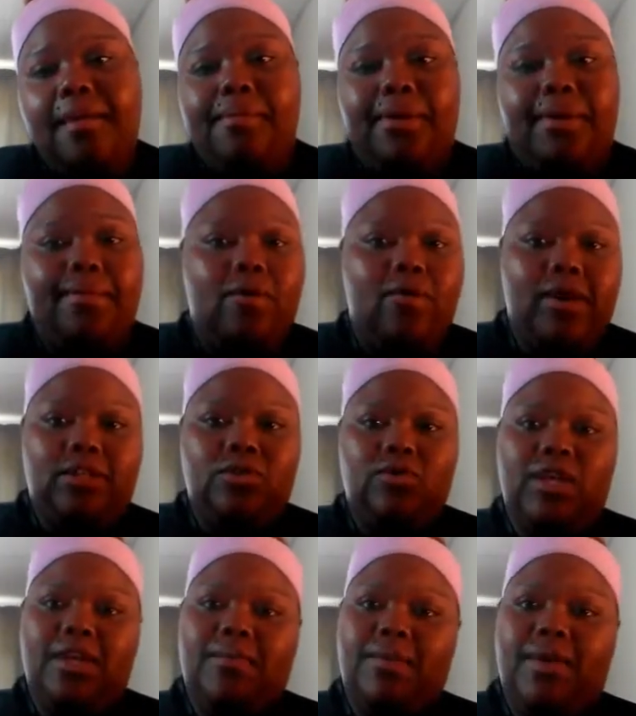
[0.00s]
but I'm going to
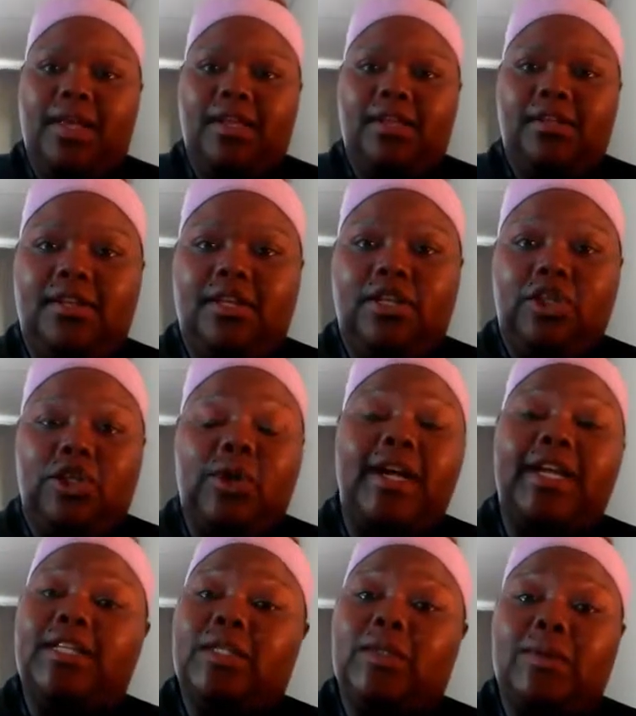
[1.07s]
keep it short
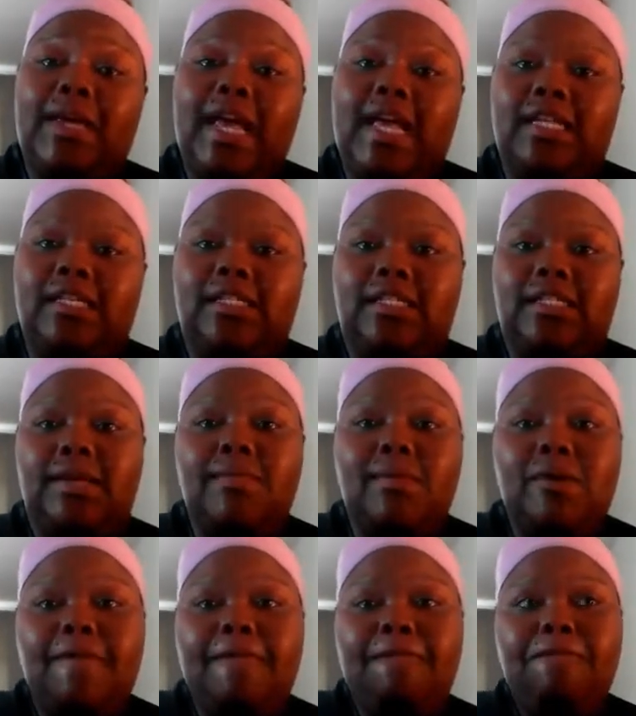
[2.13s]
and sweet and
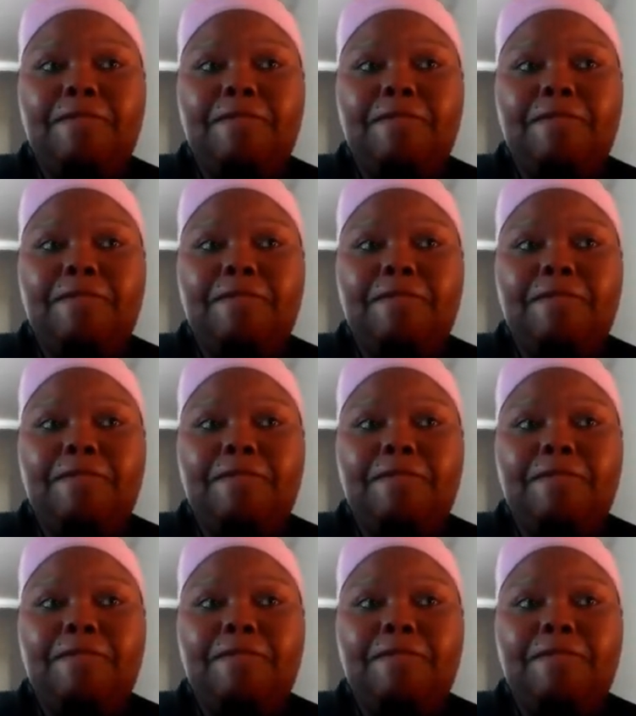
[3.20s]
simple.